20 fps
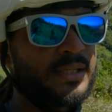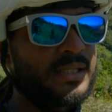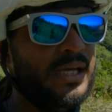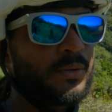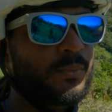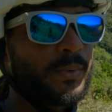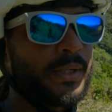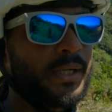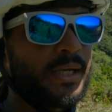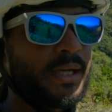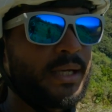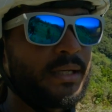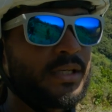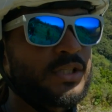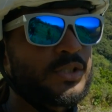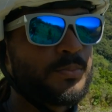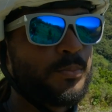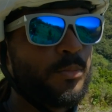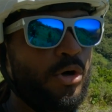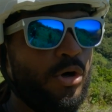it that way, and
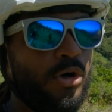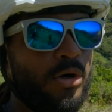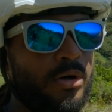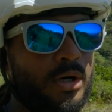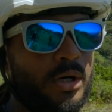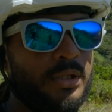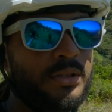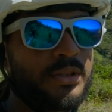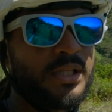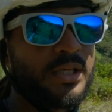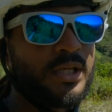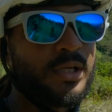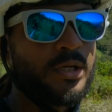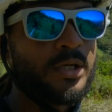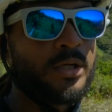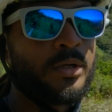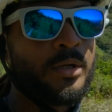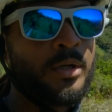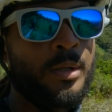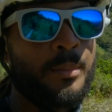it's more on
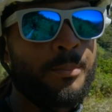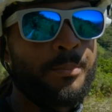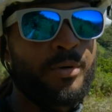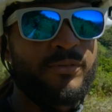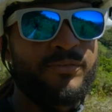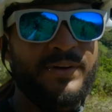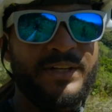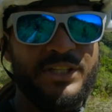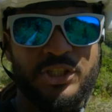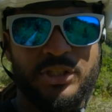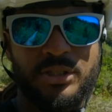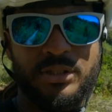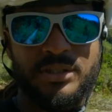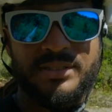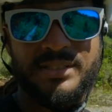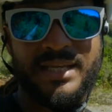the professional